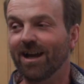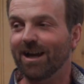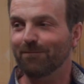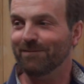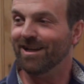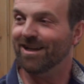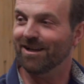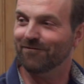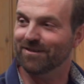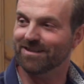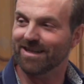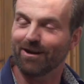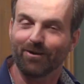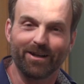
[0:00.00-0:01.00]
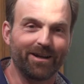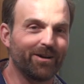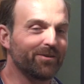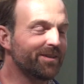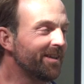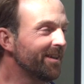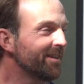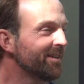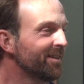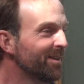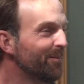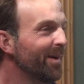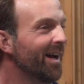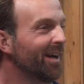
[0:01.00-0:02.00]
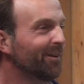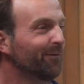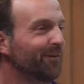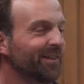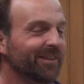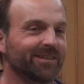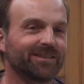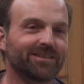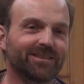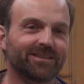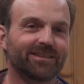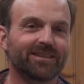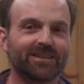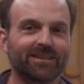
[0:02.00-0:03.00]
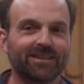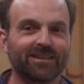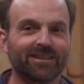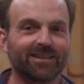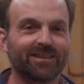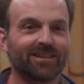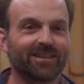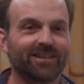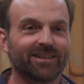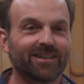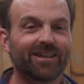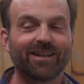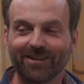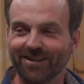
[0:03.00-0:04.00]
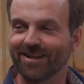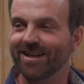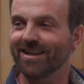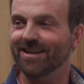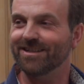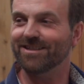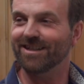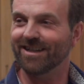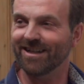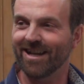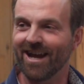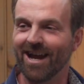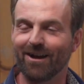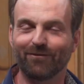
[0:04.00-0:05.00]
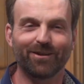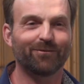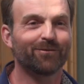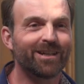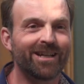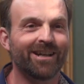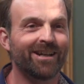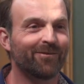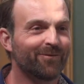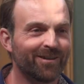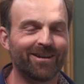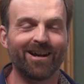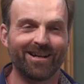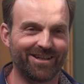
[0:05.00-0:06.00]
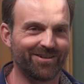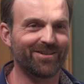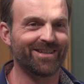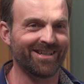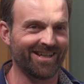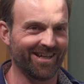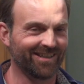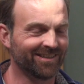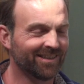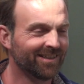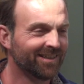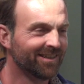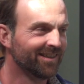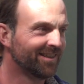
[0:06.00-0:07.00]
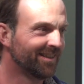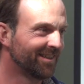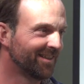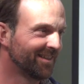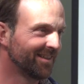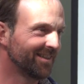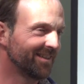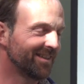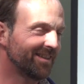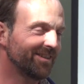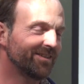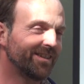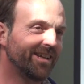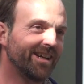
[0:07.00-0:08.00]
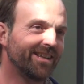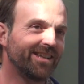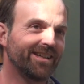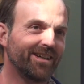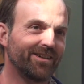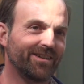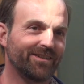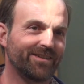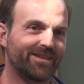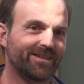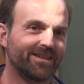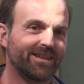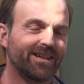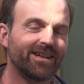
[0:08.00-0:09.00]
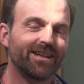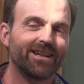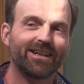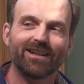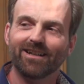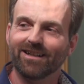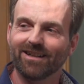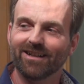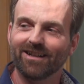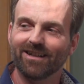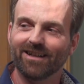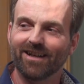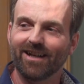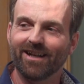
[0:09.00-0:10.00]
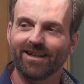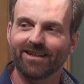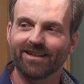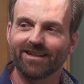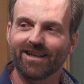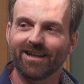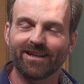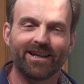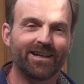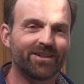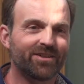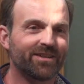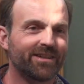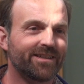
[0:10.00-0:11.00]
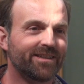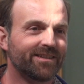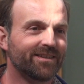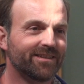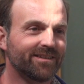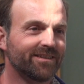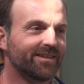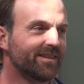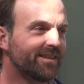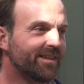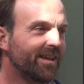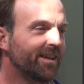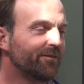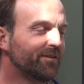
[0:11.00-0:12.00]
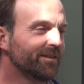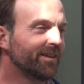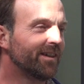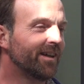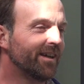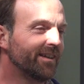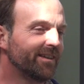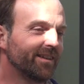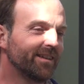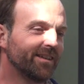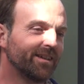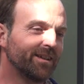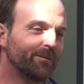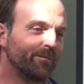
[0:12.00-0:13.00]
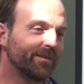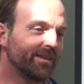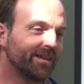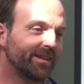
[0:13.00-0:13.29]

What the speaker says: happen to have this outhouse here in the back field. Here it is. You can have it. We're not using it." So he had the outhouse. And that actually saved a lot. And